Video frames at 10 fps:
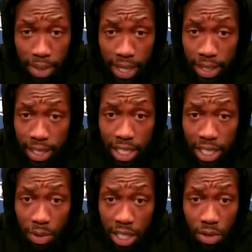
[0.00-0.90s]
in a
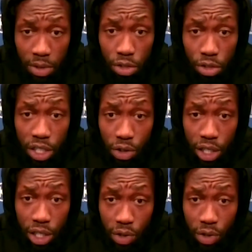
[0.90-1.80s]
situation with losing
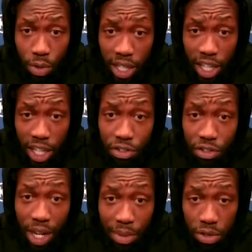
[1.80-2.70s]
3-1 gives you that
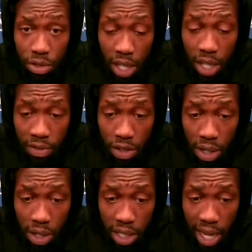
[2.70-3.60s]
mental toughness going
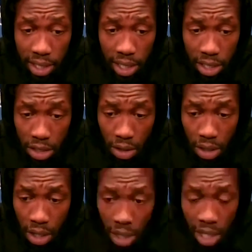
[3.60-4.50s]
in next season. So
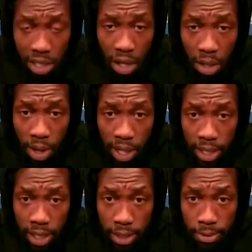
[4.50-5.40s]
it's all a
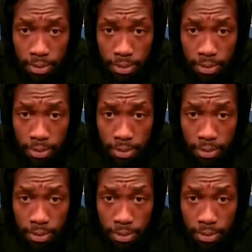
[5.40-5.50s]
process.